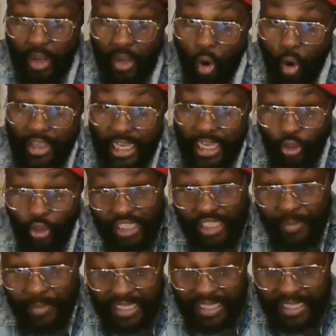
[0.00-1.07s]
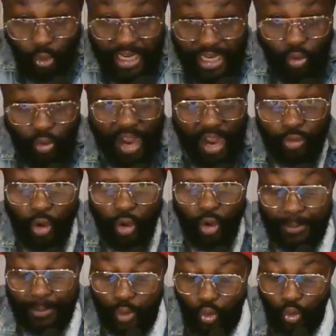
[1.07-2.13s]
Okay, does it mean that Onyendu have told
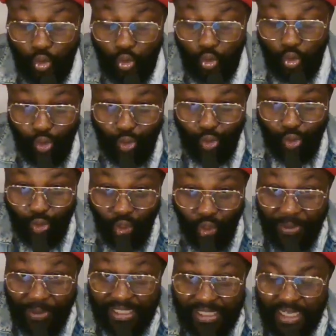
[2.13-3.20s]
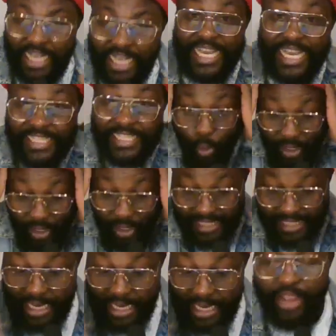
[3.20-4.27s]
them to stop it? Is it what
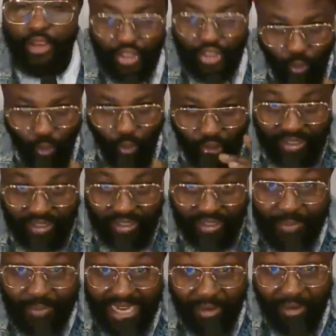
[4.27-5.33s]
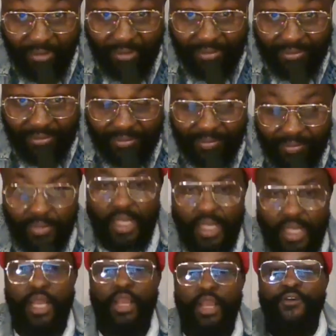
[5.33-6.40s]
you're telling me now?
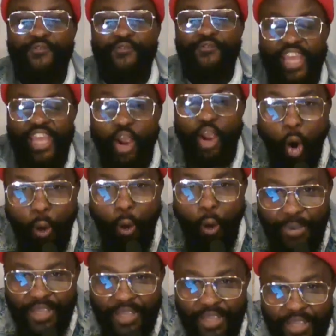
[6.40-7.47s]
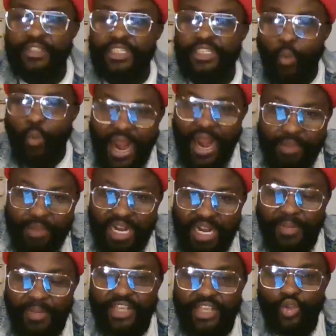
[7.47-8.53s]
VOB, the one
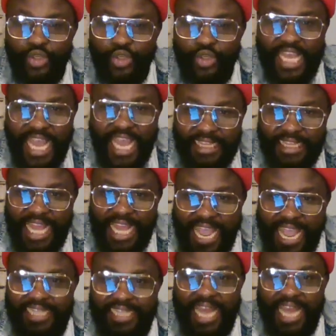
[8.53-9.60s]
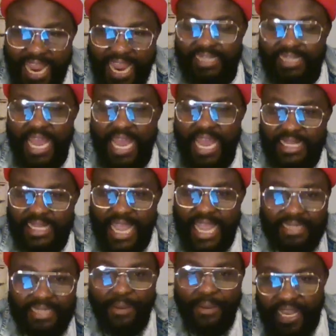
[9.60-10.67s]
Iberima is using, enter
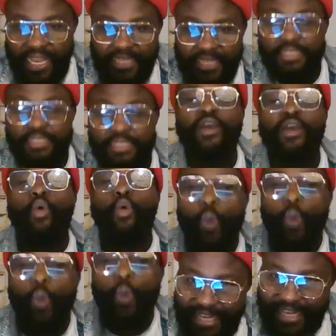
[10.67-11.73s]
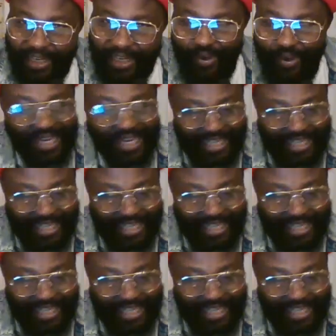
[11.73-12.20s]
my kitchen. Where is it today?